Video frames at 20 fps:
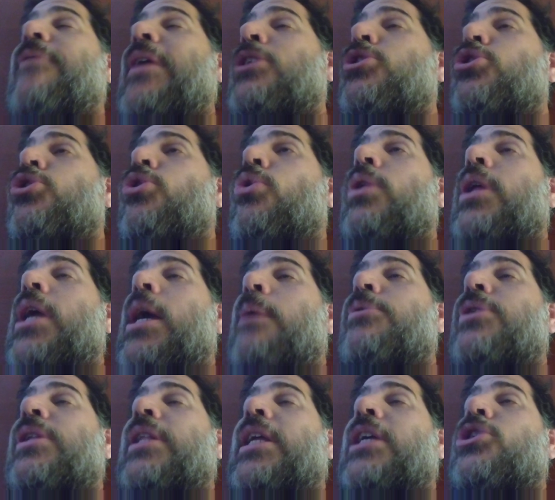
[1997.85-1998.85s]
if that's your only
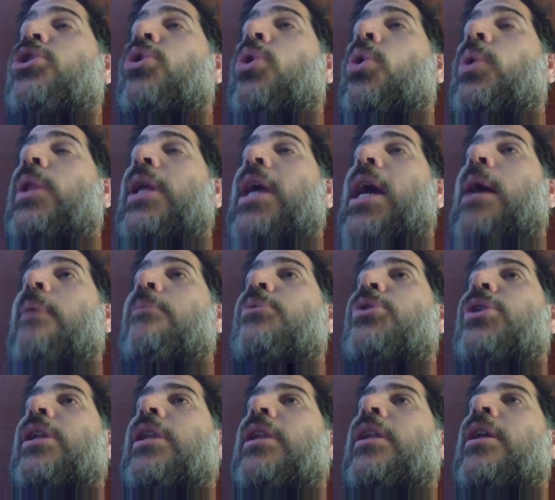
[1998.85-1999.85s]
option, that's your only
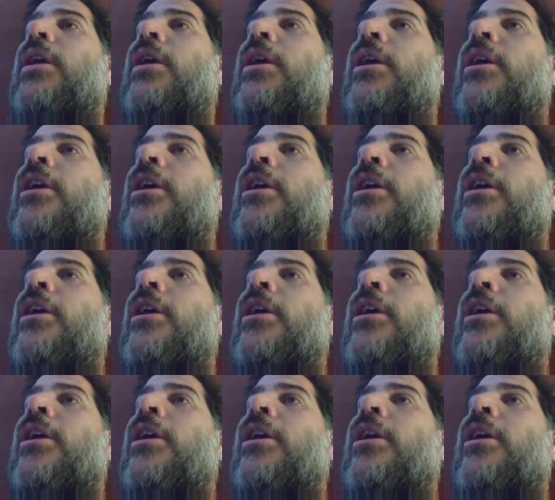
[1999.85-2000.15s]
option.